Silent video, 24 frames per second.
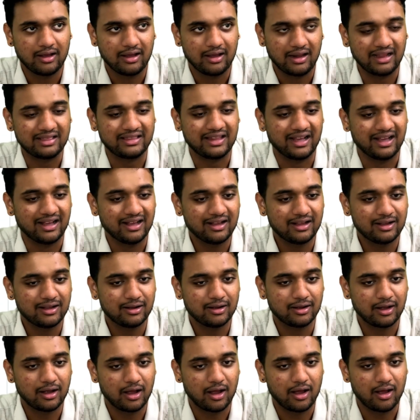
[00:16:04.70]
Nothing.
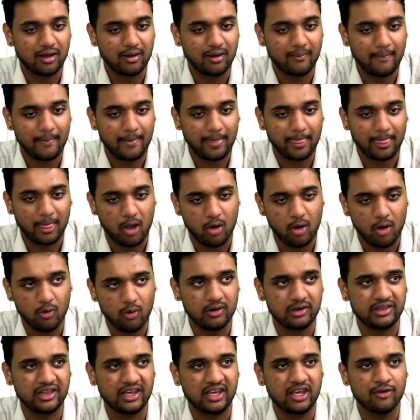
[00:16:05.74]

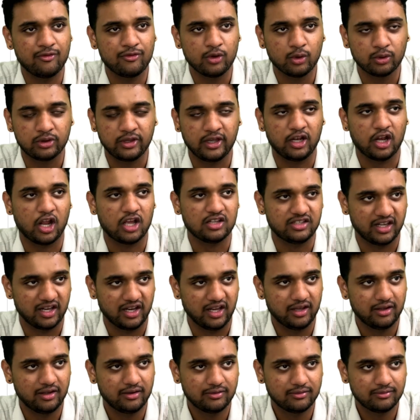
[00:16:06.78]
However, they give you think
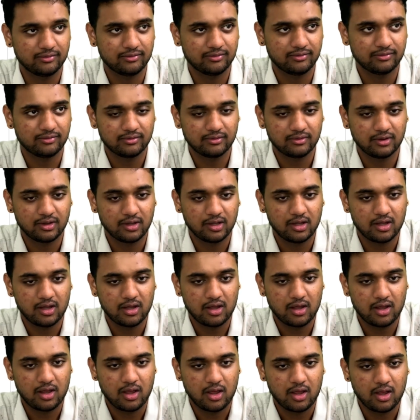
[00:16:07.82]
logically.
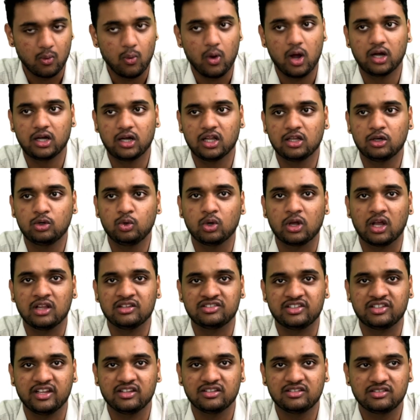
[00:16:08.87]
What are the two
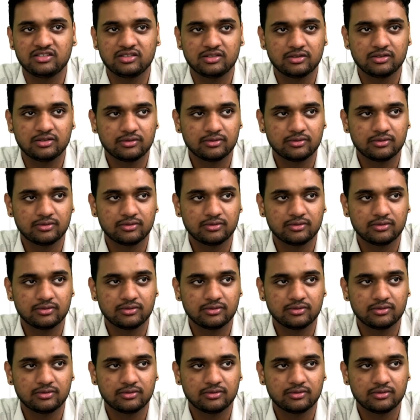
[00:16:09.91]
constraints?